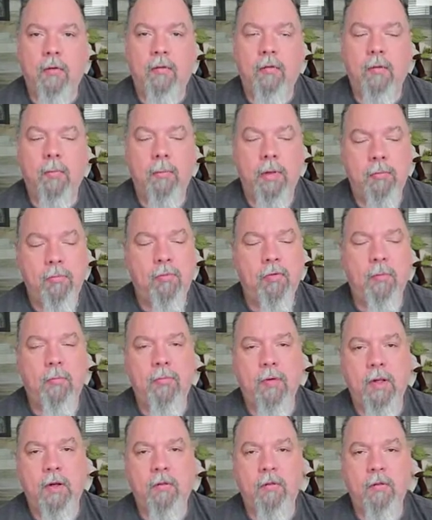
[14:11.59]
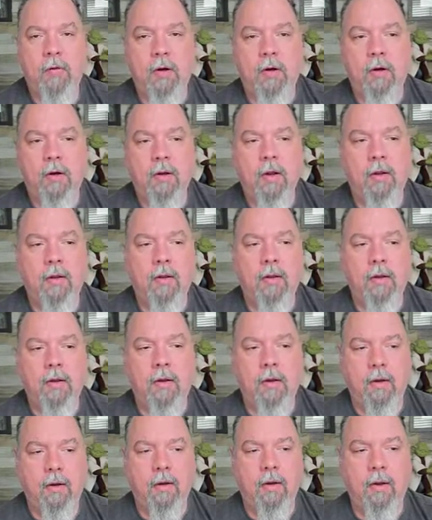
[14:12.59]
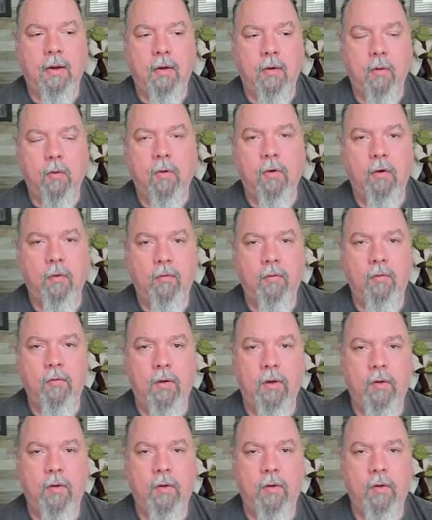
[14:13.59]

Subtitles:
So membership sites are kind of like a course,